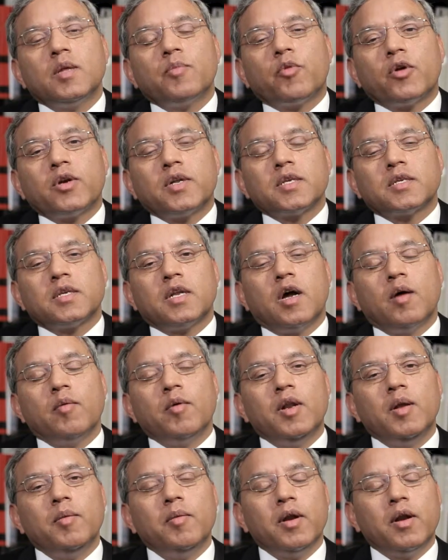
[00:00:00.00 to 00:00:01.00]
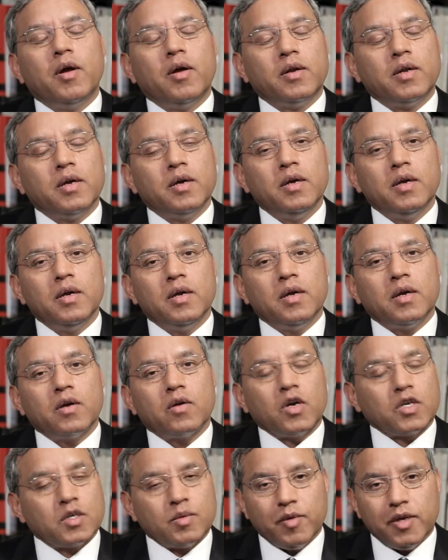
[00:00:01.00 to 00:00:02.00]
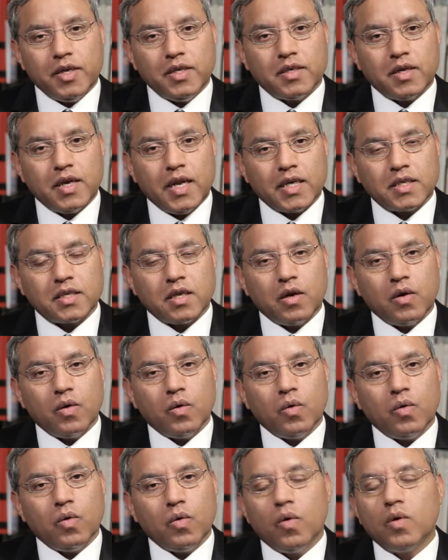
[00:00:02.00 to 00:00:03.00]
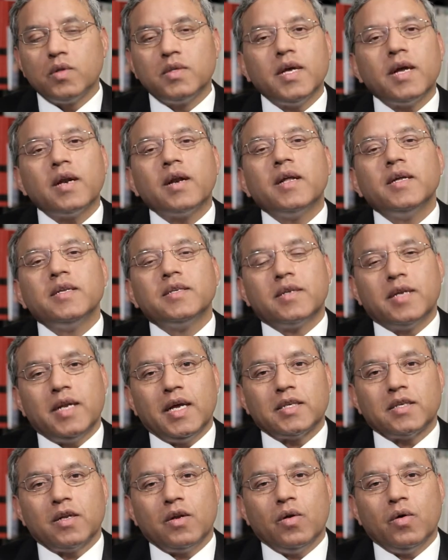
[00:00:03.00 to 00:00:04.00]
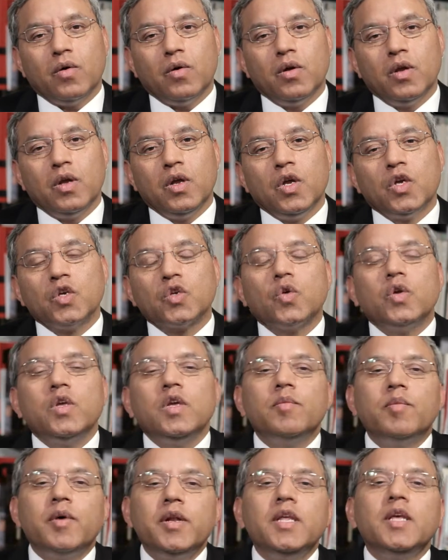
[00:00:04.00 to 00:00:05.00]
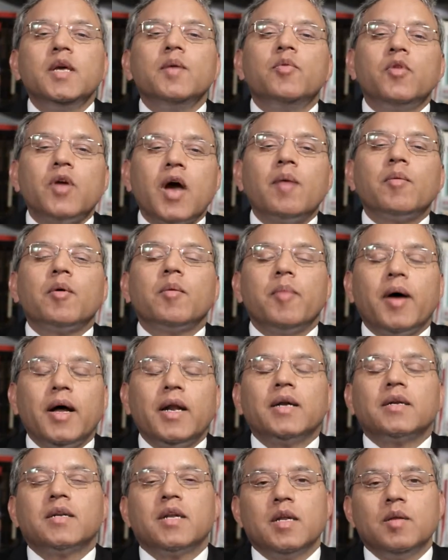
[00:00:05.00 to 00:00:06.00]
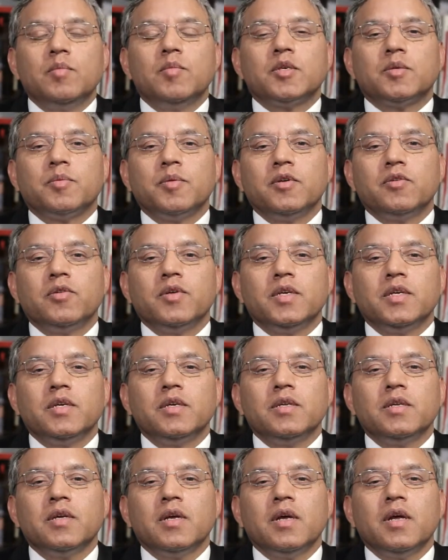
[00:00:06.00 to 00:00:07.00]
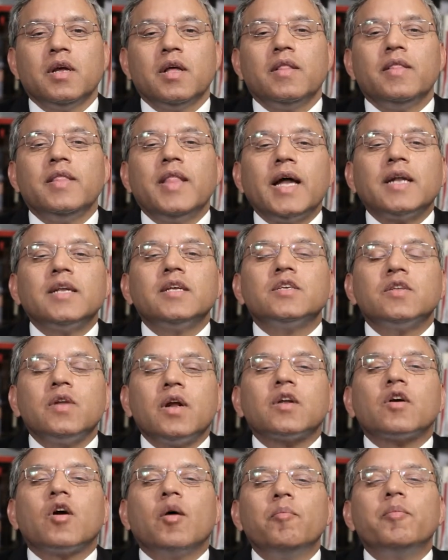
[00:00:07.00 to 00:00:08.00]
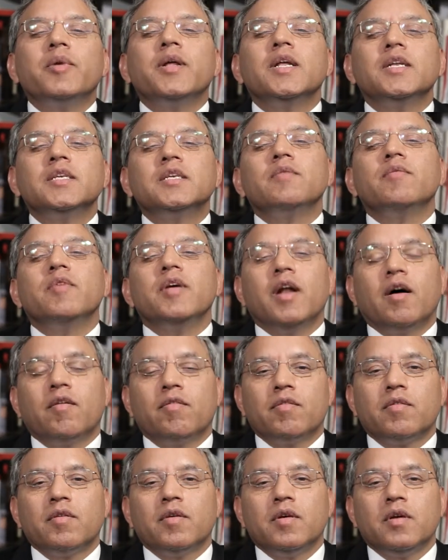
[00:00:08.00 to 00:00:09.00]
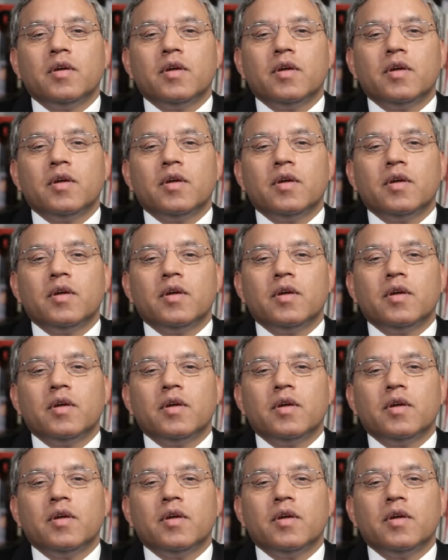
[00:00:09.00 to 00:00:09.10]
the protection available under customary international law or general international law. So, even if you have a bilateral investment treaty, that is not comprehensive enough.